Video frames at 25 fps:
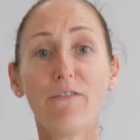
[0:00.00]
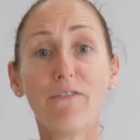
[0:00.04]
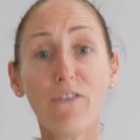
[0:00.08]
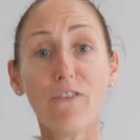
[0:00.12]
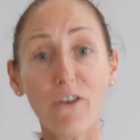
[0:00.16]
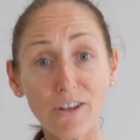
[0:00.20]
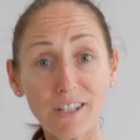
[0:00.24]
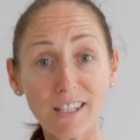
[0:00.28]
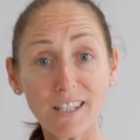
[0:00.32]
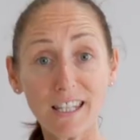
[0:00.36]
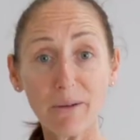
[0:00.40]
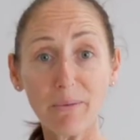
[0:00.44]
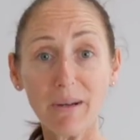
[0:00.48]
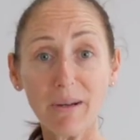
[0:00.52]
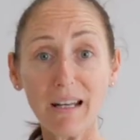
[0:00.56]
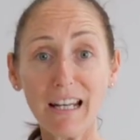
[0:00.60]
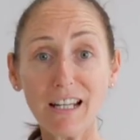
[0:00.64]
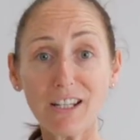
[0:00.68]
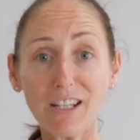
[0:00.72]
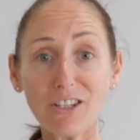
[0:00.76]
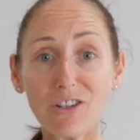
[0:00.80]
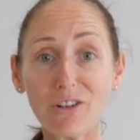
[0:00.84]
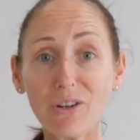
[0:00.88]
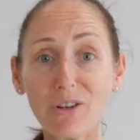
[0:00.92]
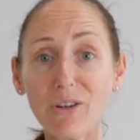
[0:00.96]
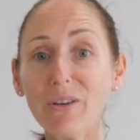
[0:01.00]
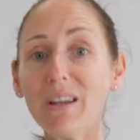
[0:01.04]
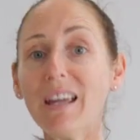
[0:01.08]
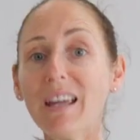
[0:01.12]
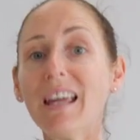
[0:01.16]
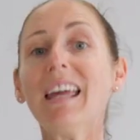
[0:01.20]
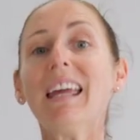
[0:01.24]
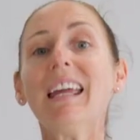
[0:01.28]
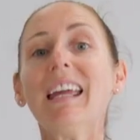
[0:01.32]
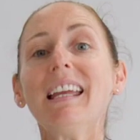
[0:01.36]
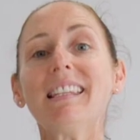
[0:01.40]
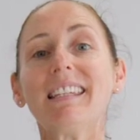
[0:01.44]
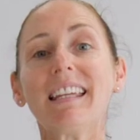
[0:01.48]
The first thing we need to do
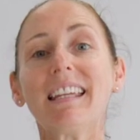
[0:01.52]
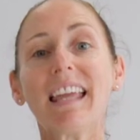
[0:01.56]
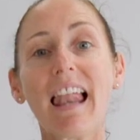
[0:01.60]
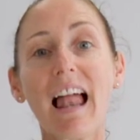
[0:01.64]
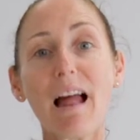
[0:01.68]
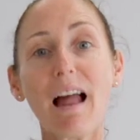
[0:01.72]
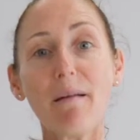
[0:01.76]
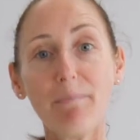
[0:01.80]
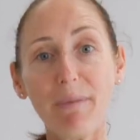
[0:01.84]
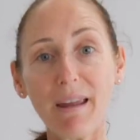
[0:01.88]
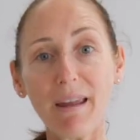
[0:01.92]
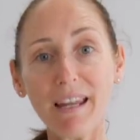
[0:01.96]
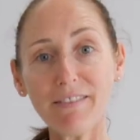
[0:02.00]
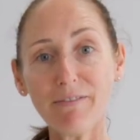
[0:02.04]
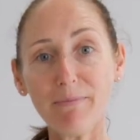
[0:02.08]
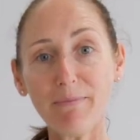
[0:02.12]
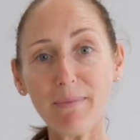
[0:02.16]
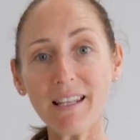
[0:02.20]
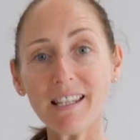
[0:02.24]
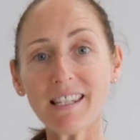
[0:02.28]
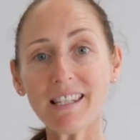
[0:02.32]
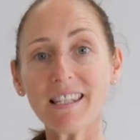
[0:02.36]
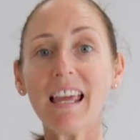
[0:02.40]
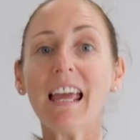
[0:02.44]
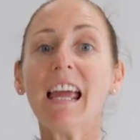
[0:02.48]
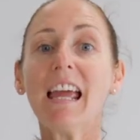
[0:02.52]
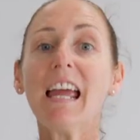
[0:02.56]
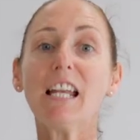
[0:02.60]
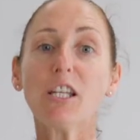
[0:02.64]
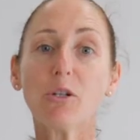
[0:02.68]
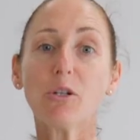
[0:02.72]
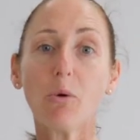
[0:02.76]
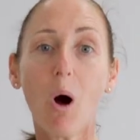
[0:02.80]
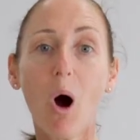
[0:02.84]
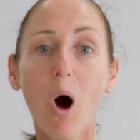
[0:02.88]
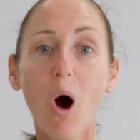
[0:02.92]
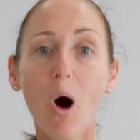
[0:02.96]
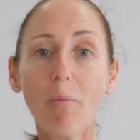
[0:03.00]
is to get our beef mince
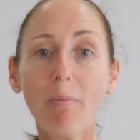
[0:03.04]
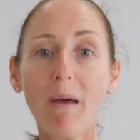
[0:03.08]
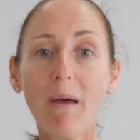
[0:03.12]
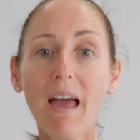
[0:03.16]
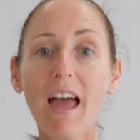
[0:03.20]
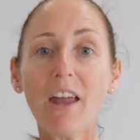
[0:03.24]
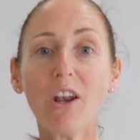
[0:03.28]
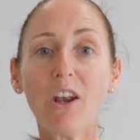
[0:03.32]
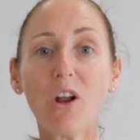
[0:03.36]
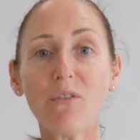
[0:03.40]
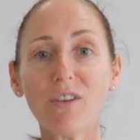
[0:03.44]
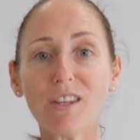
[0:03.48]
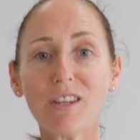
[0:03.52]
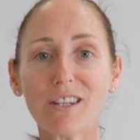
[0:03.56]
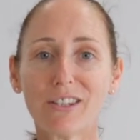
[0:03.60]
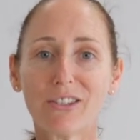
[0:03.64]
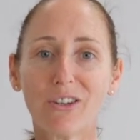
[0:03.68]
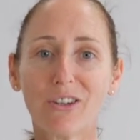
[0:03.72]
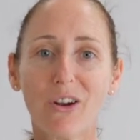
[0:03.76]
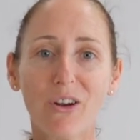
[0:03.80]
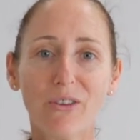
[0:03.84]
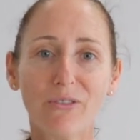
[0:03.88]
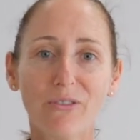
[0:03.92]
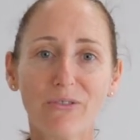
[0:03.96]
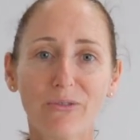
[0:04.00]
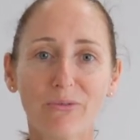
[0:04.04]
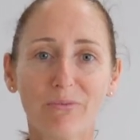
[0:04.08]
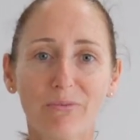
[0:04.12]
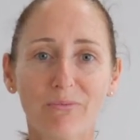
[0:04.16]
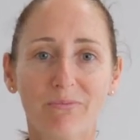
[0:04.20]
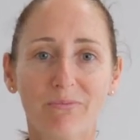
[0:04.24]
into a hot pan over the stove.